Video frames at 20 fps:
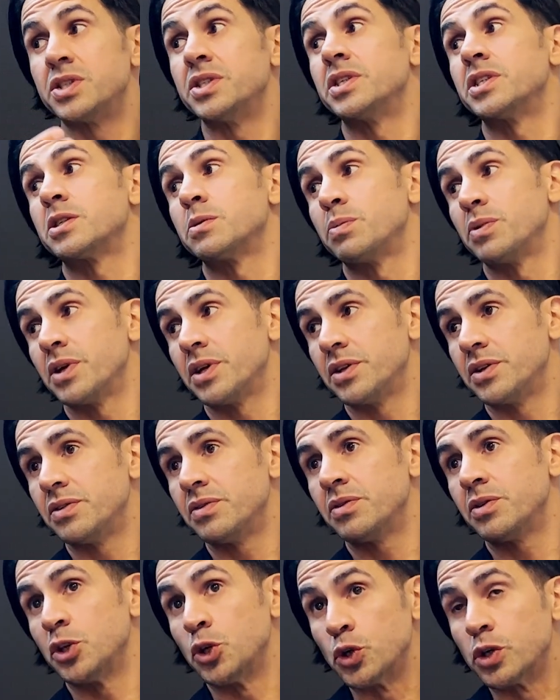to discipline,
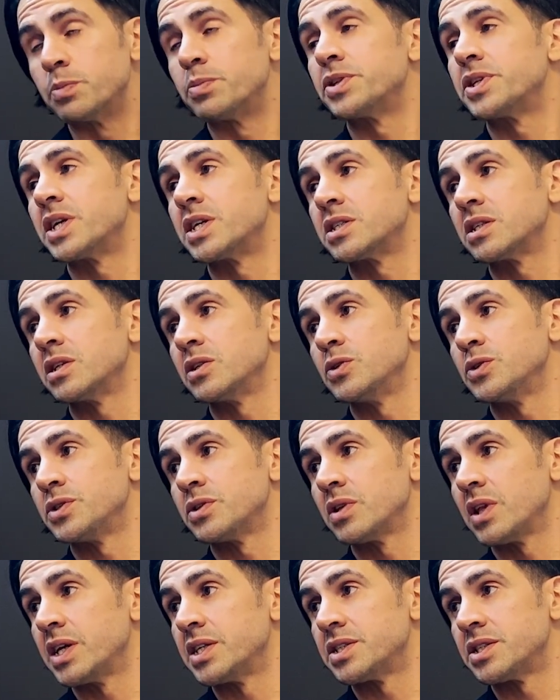you could potentially lose
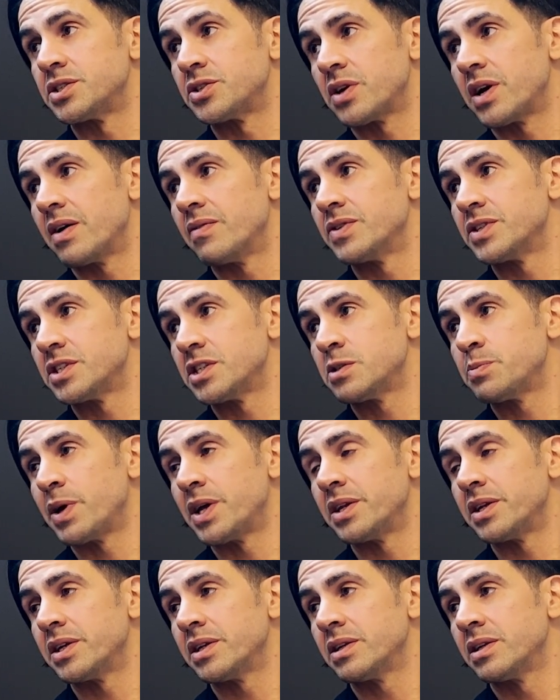your license or have it
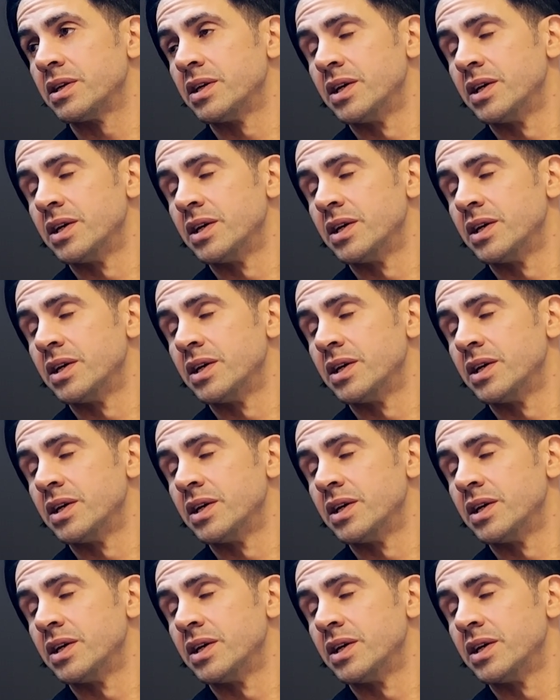suspended.